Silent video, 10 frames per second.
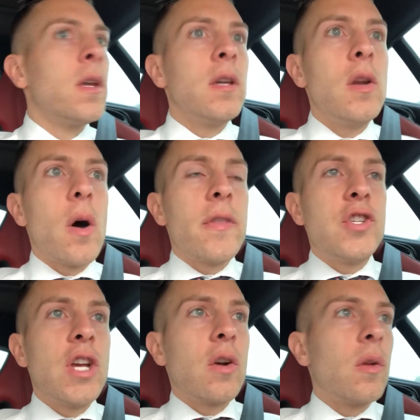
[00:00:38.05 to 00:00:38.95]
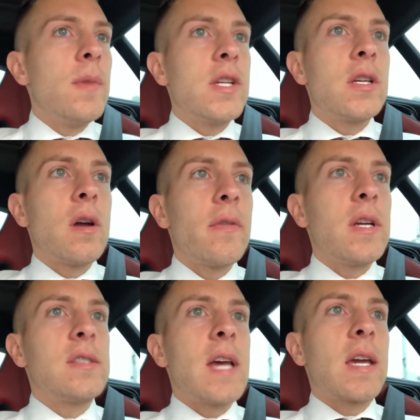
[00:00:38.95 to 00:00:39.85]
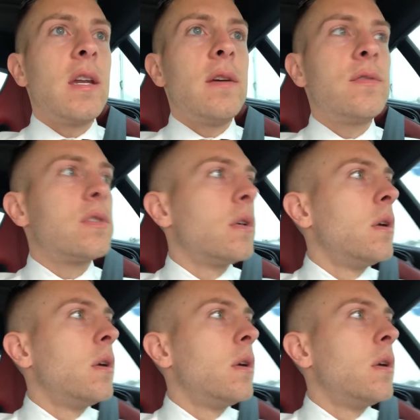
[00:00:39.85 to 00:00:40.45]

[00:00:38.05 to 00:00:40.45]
you know, all the general admission, all the executives.